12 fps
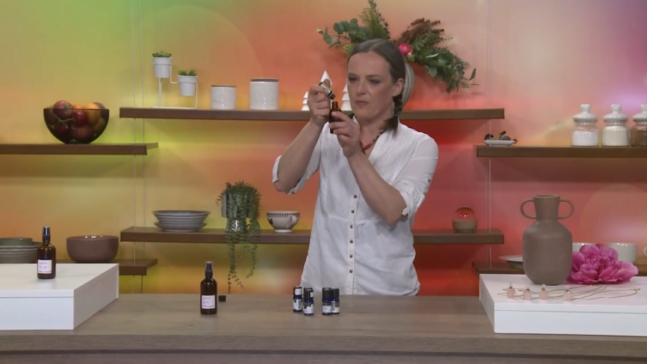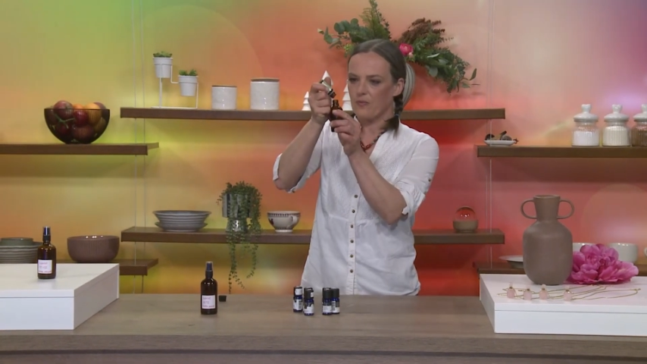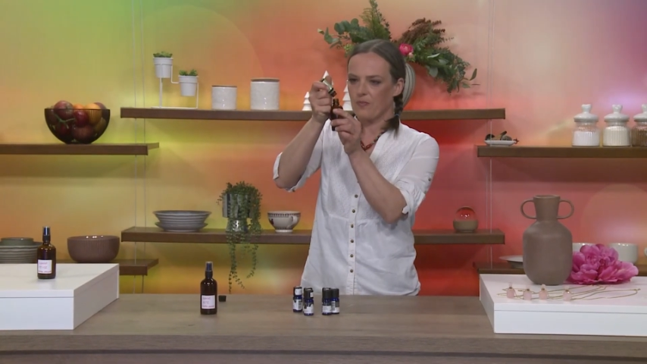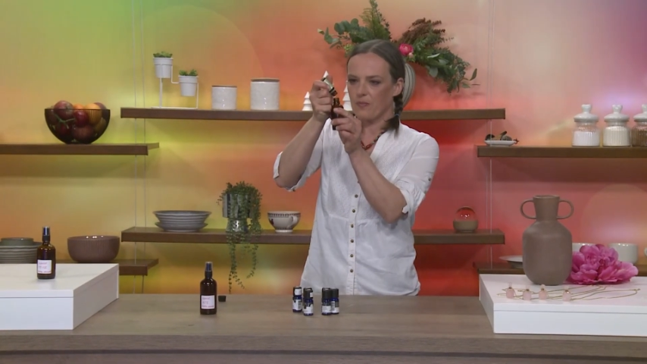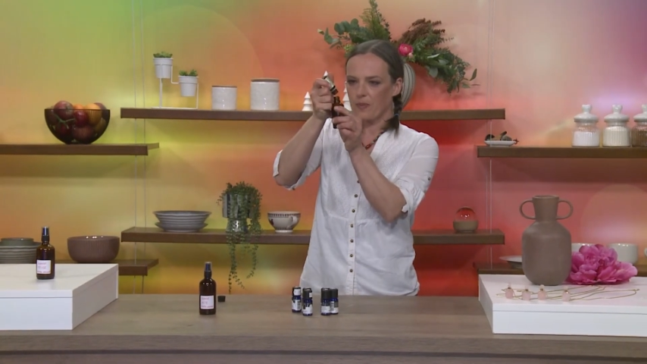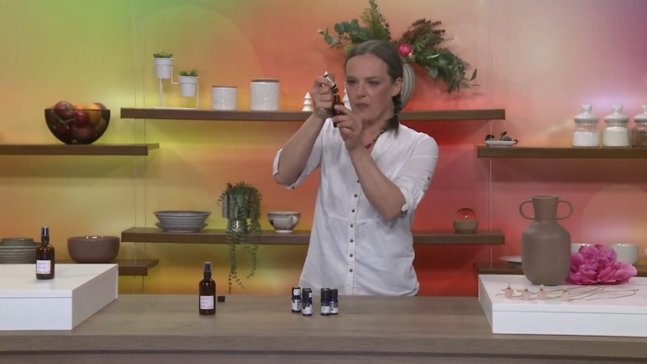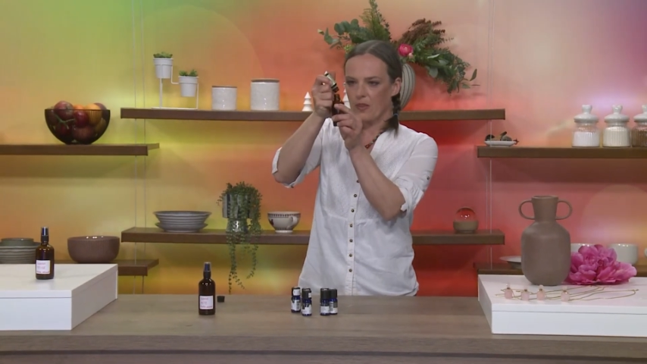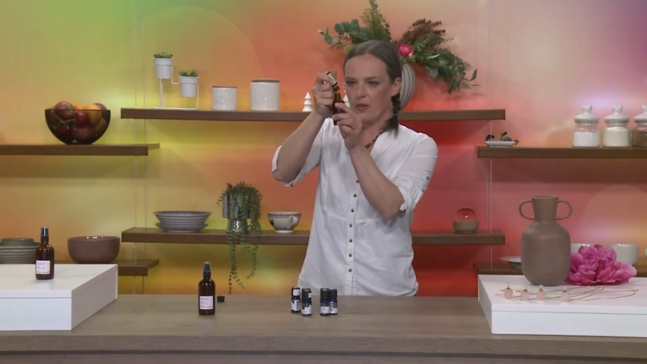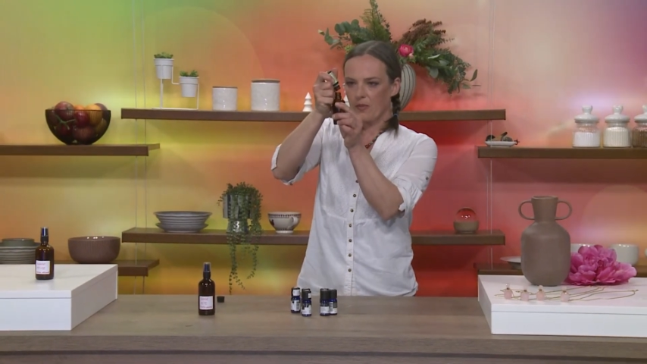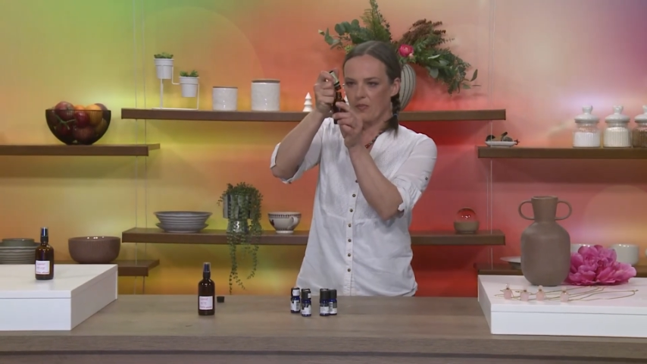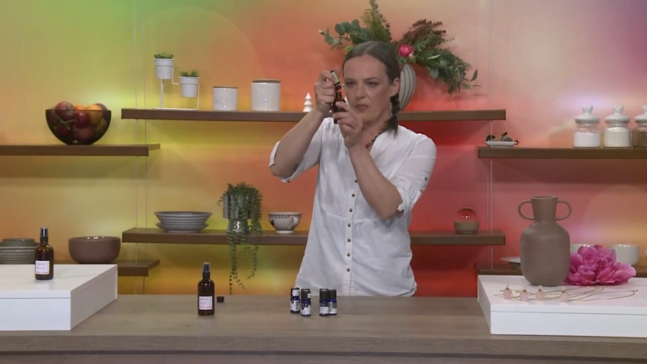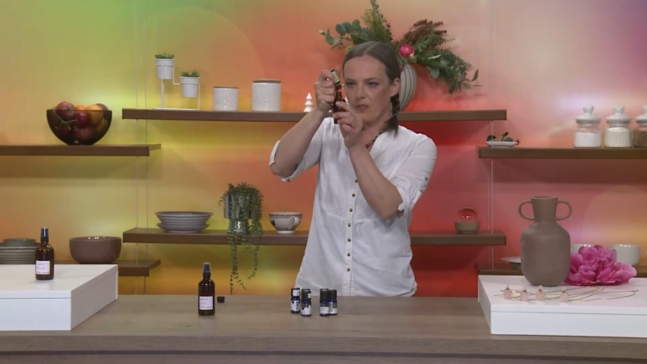
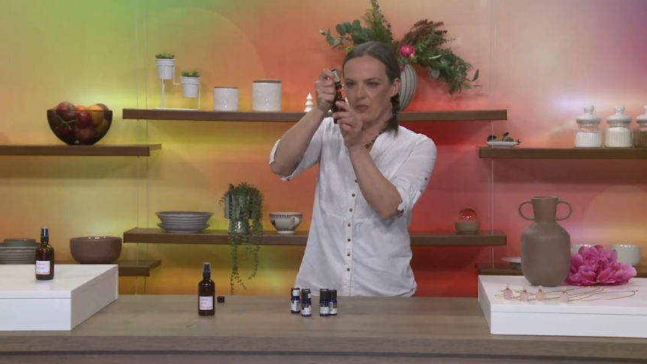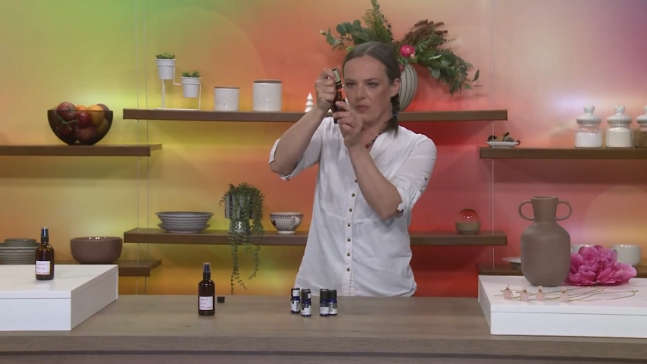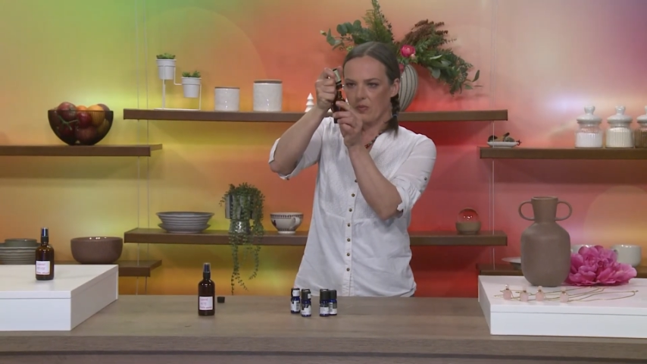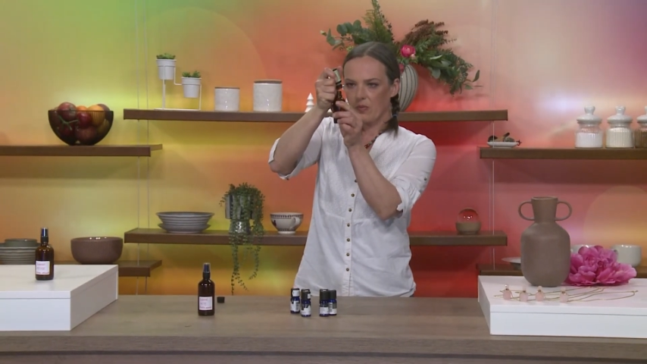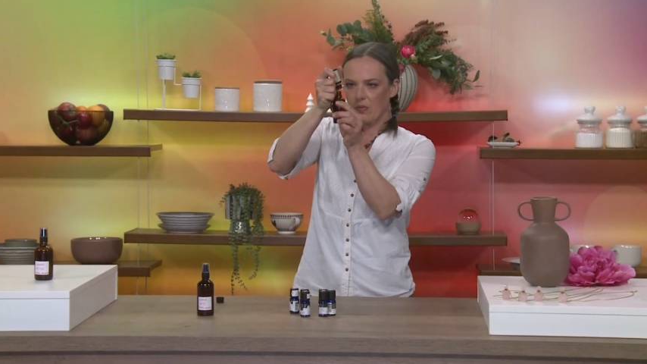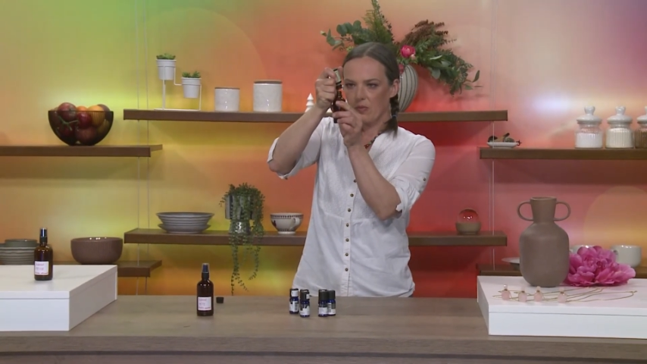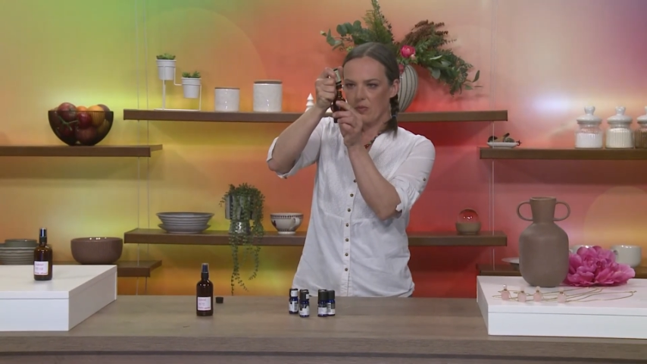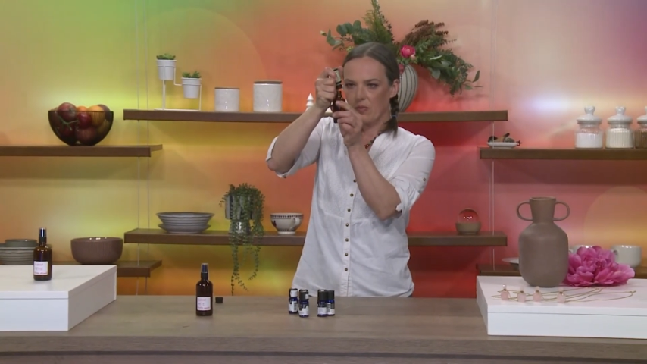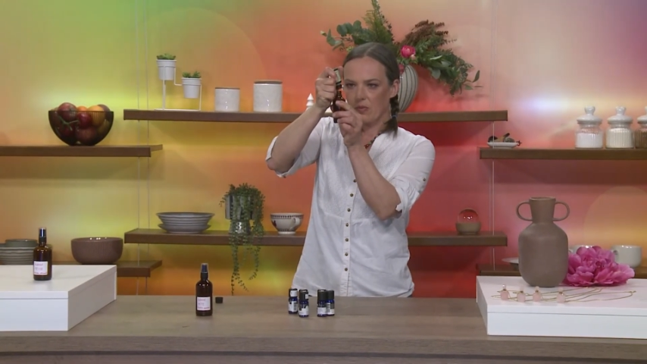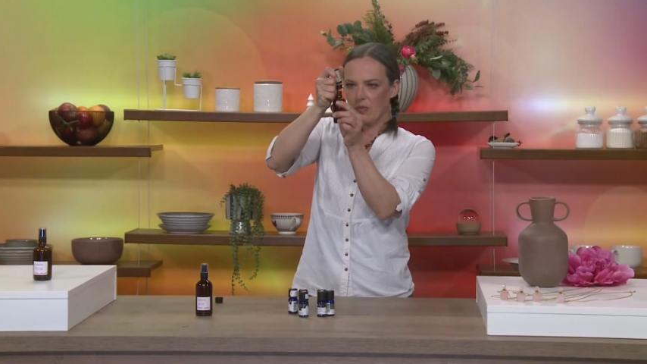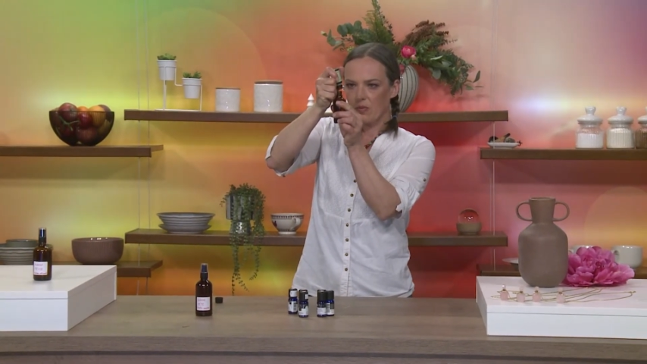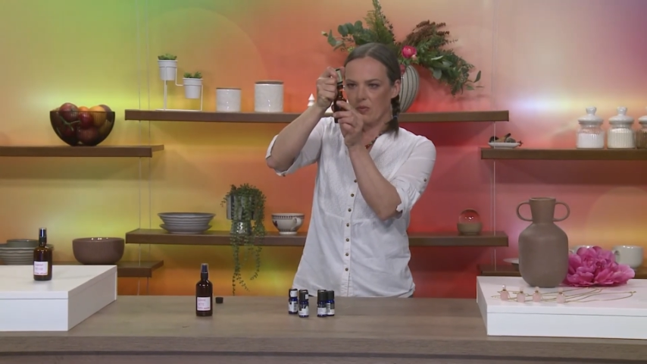
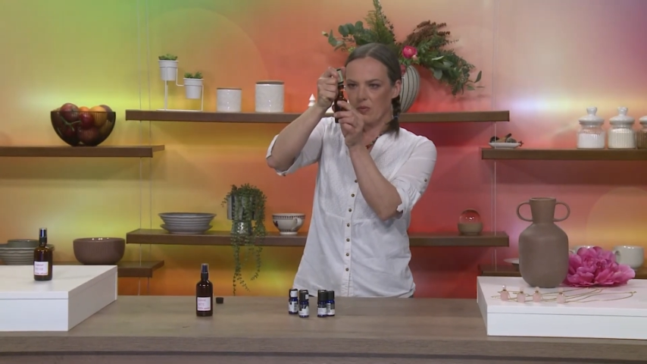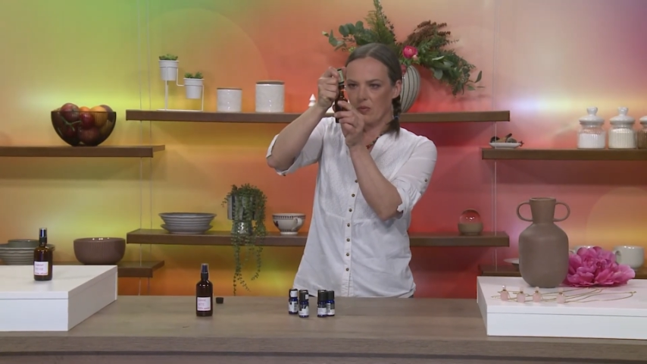Nothing is said.